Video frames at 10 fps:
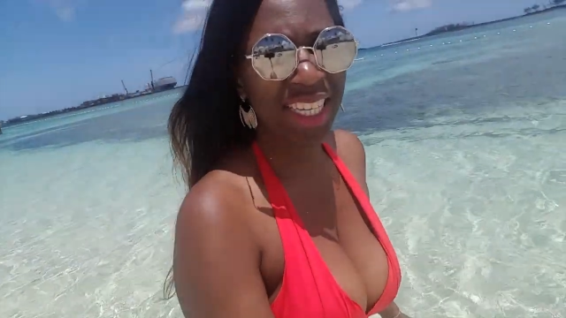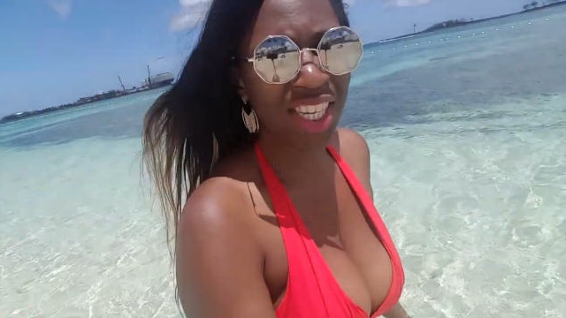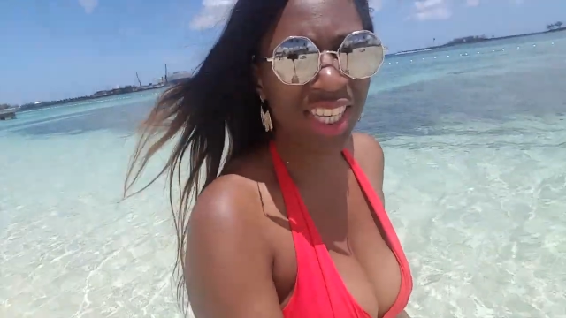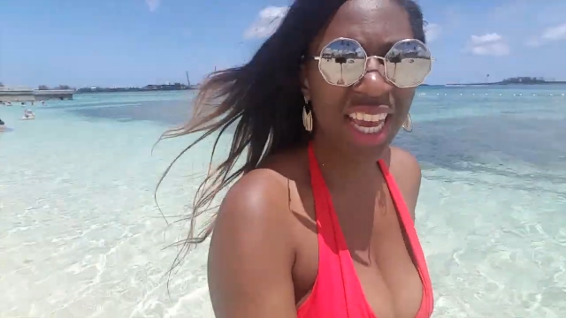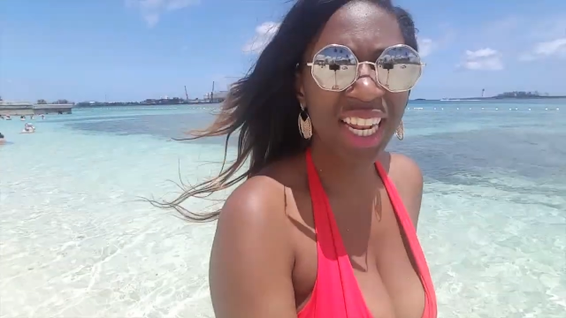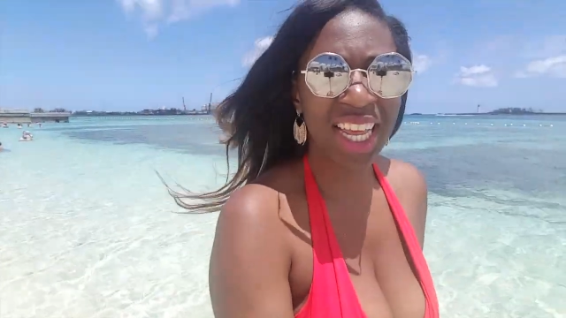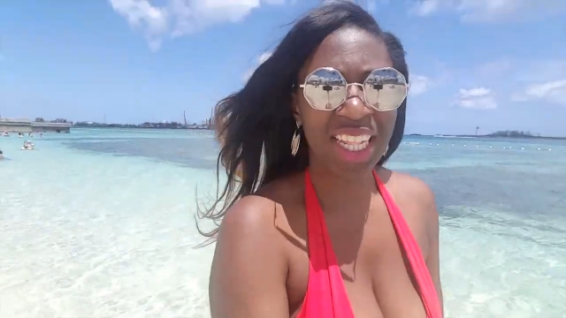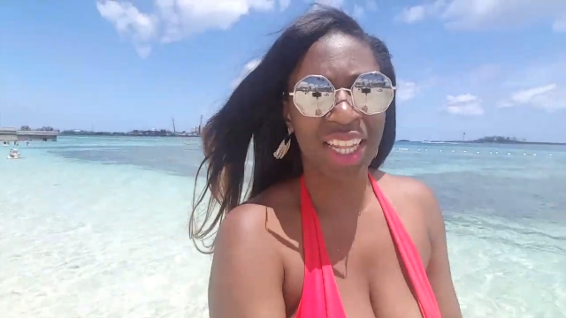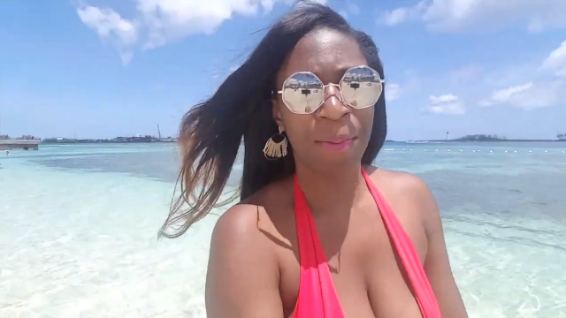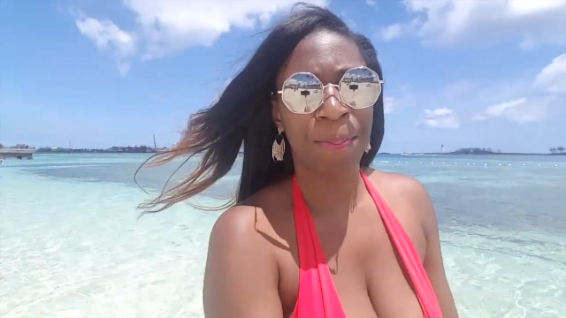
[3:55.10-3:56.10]
it's just kind of like a
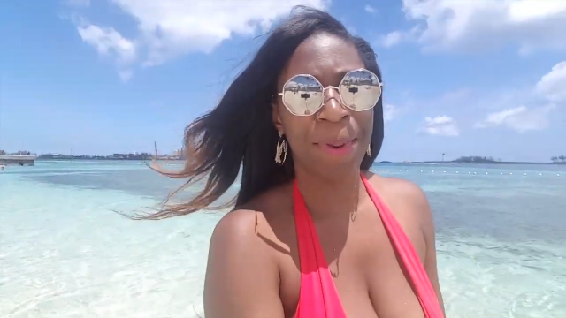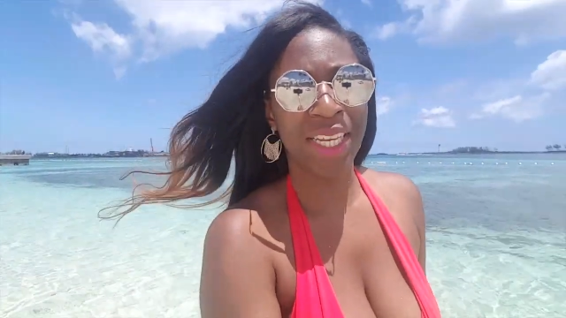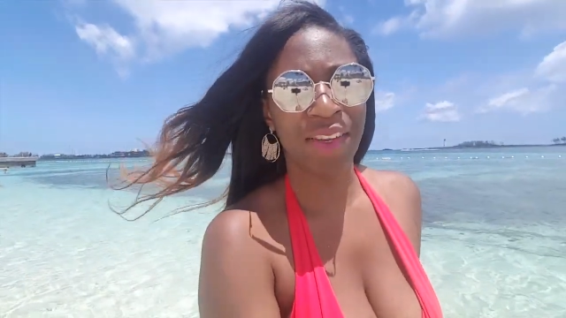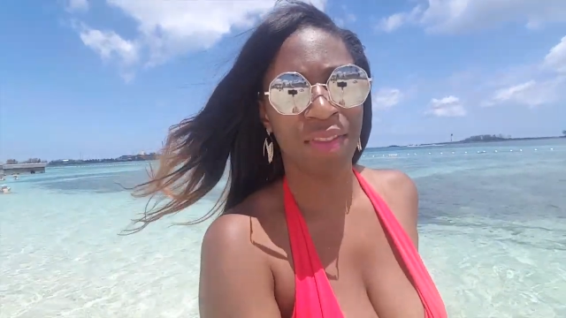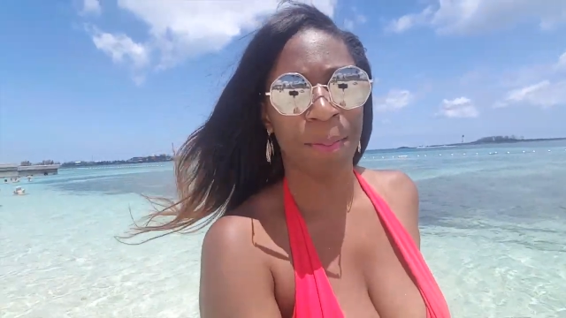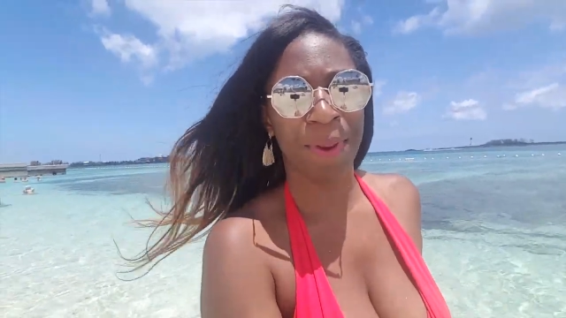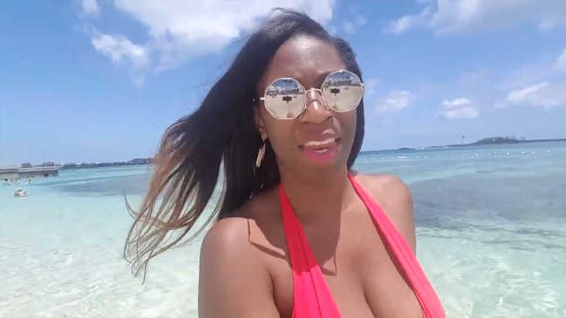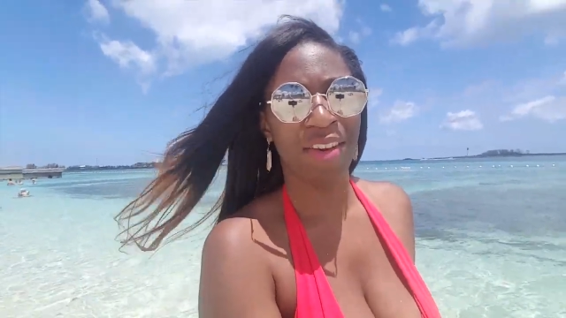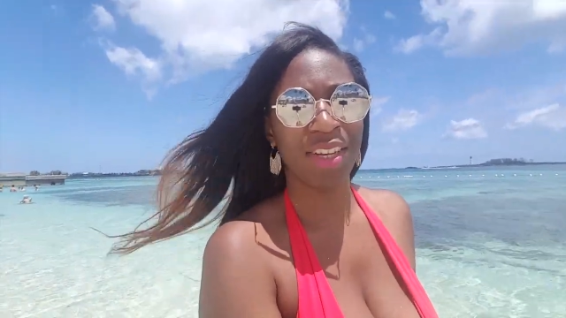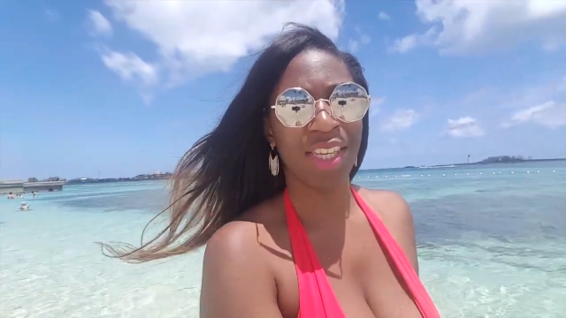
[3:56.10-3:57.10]
little piece of the
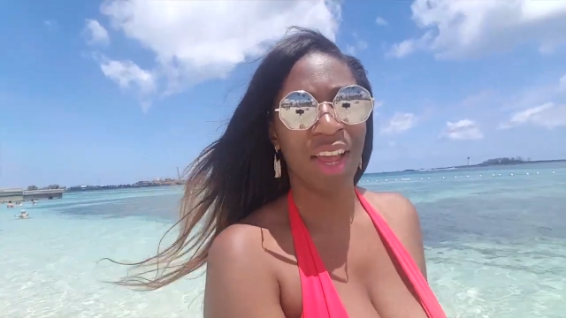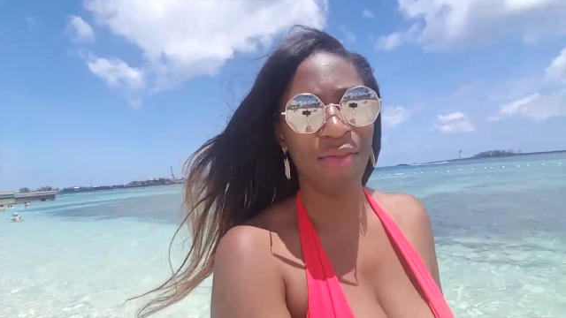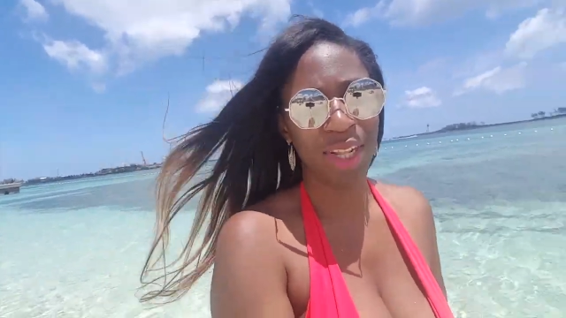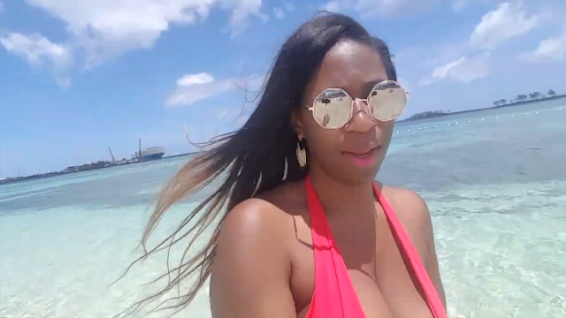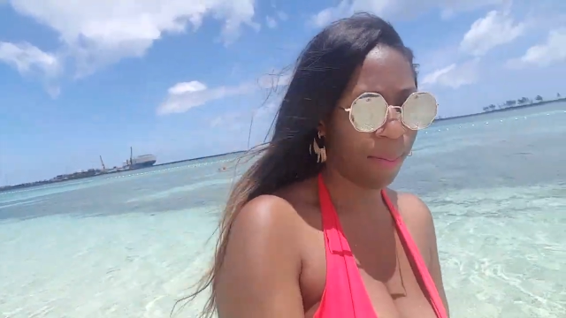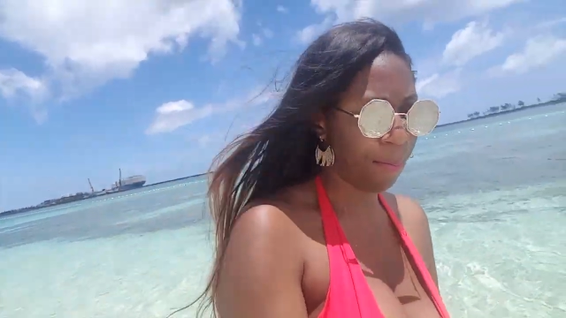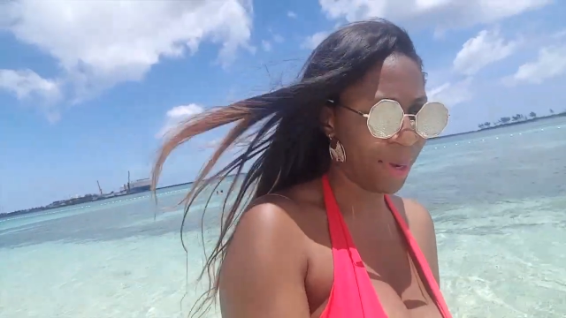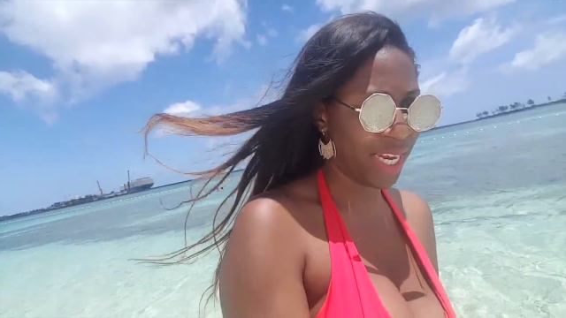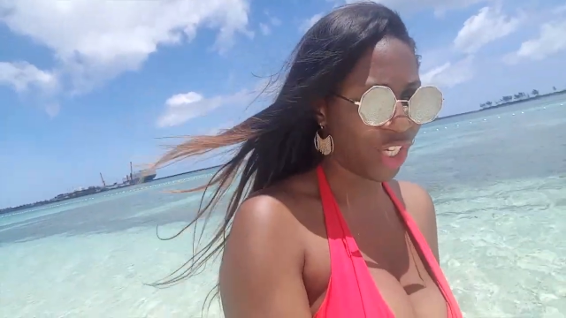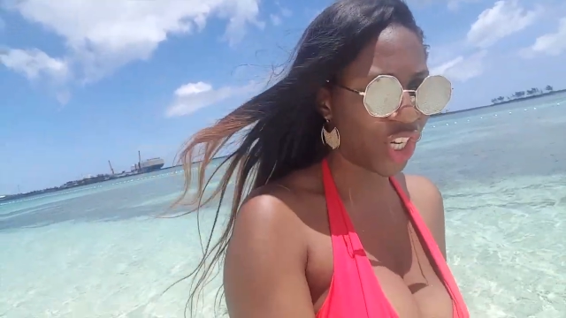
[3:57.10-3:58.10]
pier. It's not really a
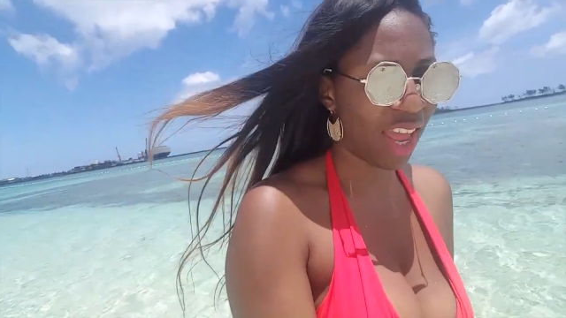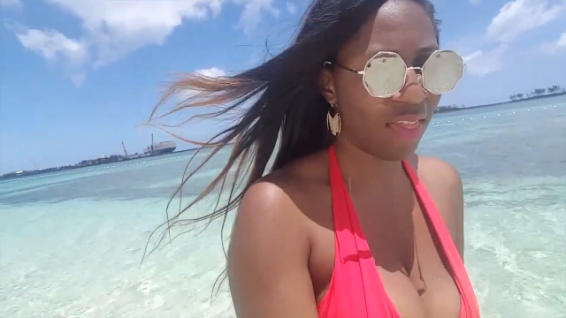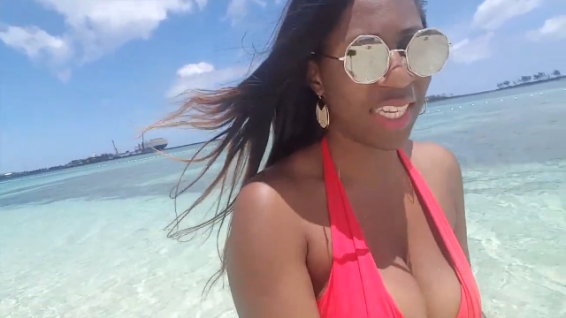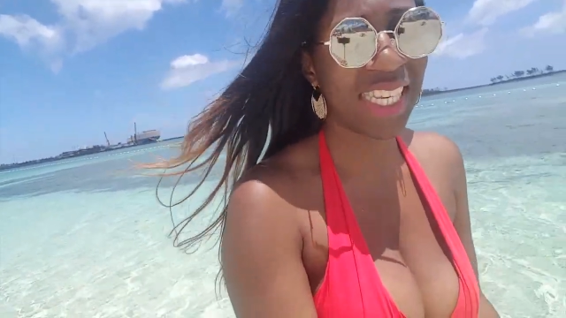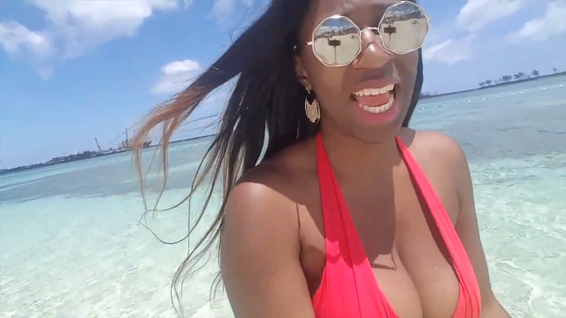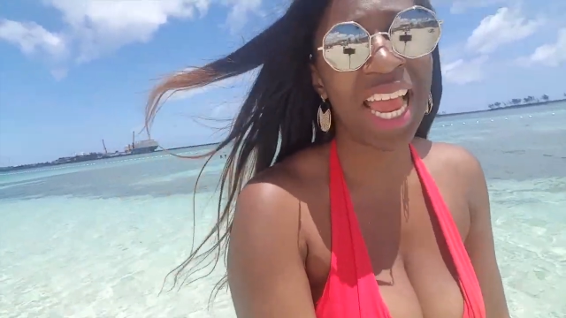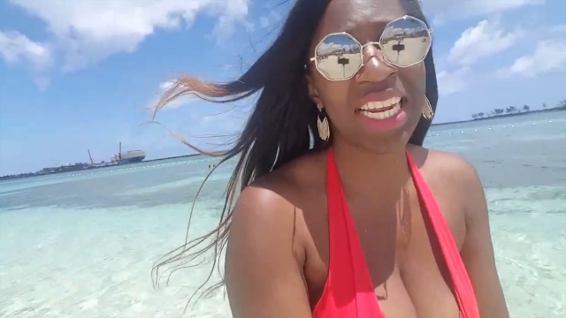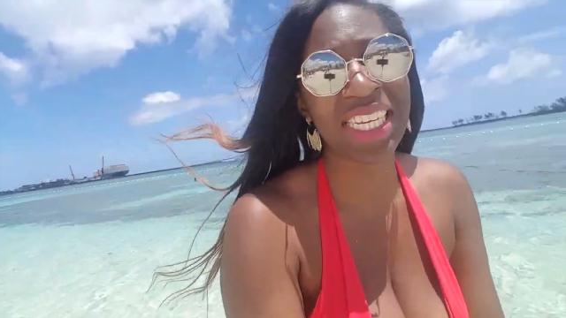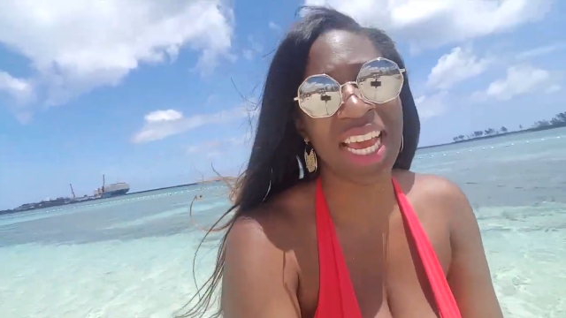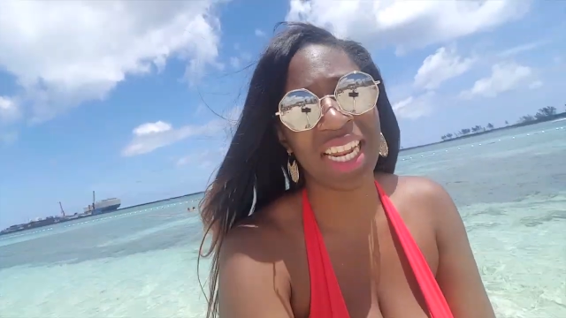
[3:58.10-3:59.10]
beach. And the sand
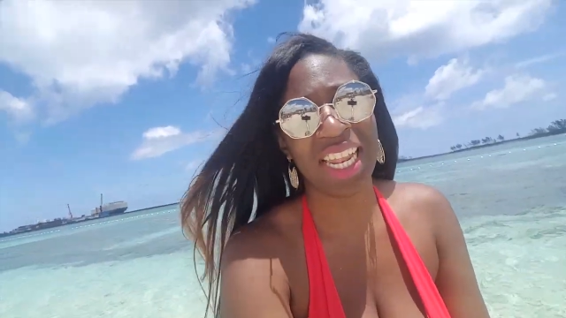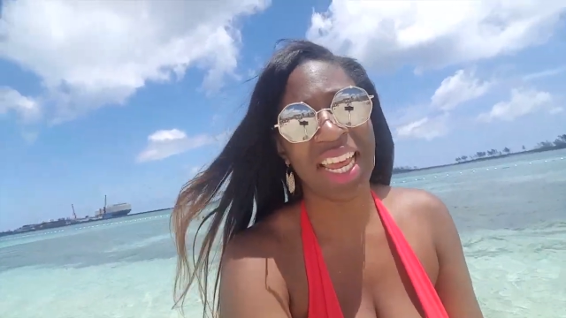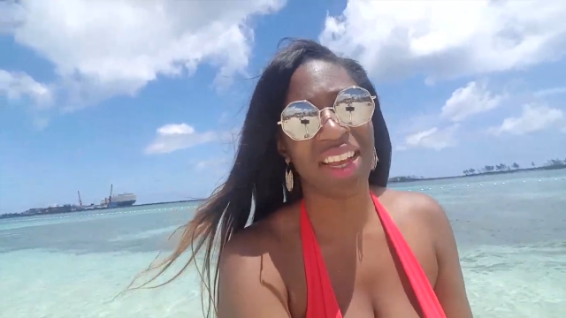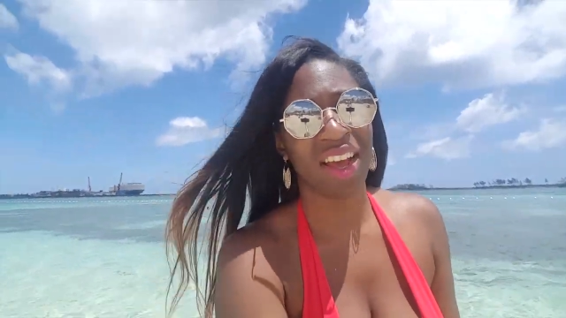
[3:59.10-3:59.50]
is kind of like